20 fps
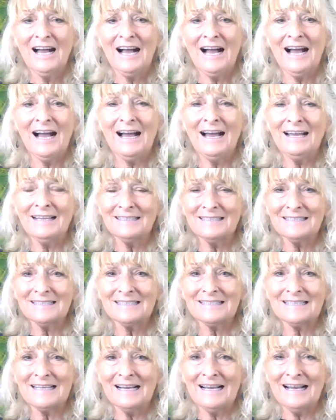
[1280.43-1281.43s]
And
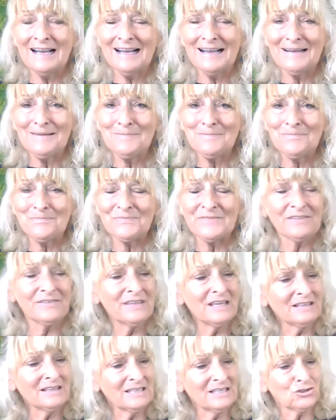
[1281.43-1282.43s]
the
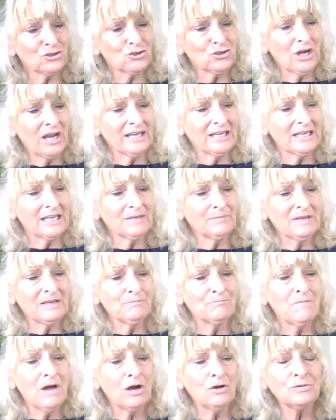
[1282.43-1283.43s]
thing that's striking me
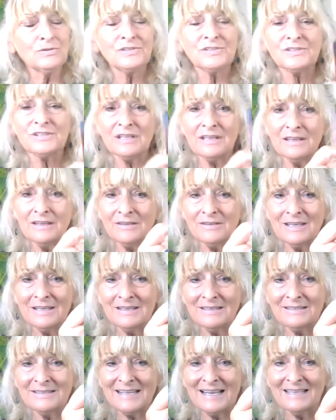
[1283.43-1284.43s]
most
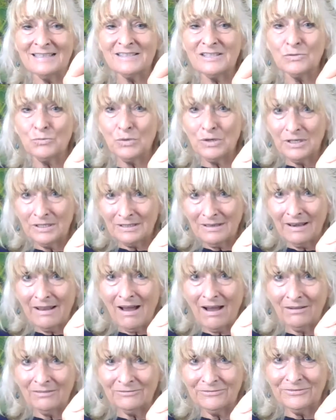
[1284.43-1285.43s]
is the word
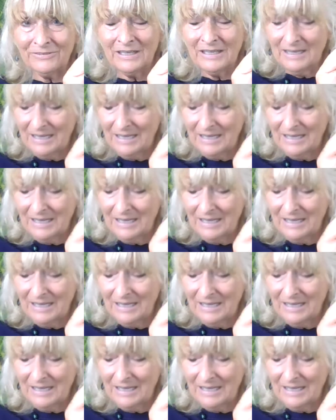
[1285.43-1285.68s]
love.